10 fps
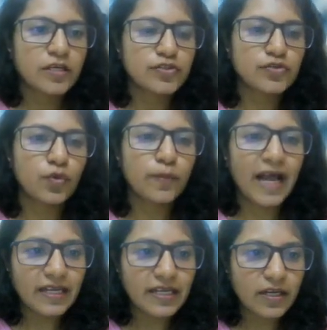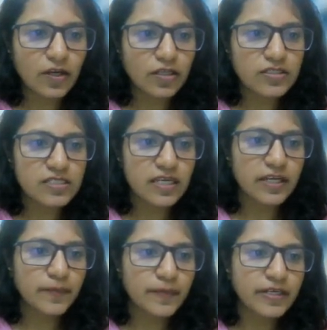So bank recon
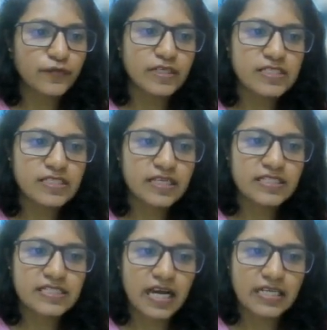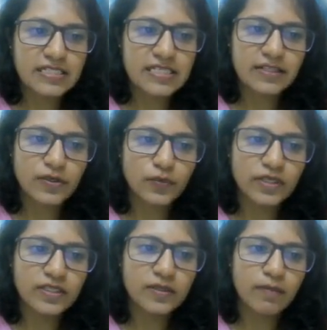statement, first it starts either with
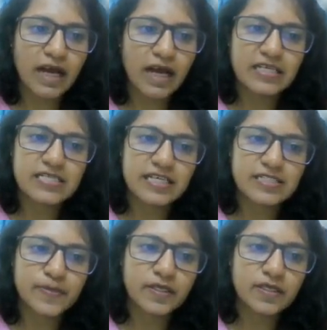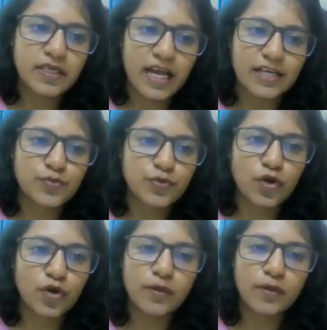balance as per cash book
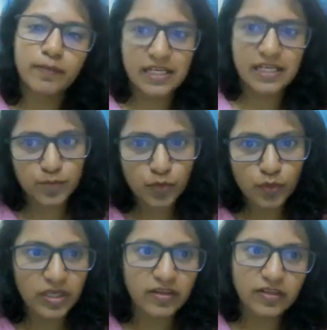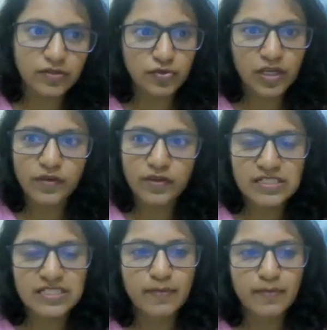or passbook. Today we will
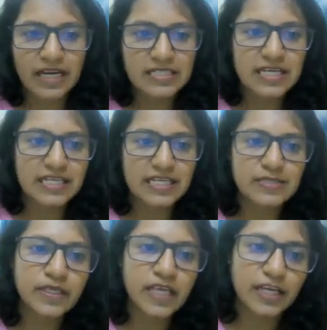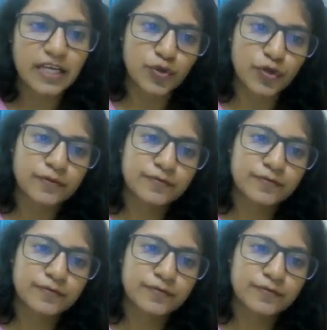see balance as per cash book.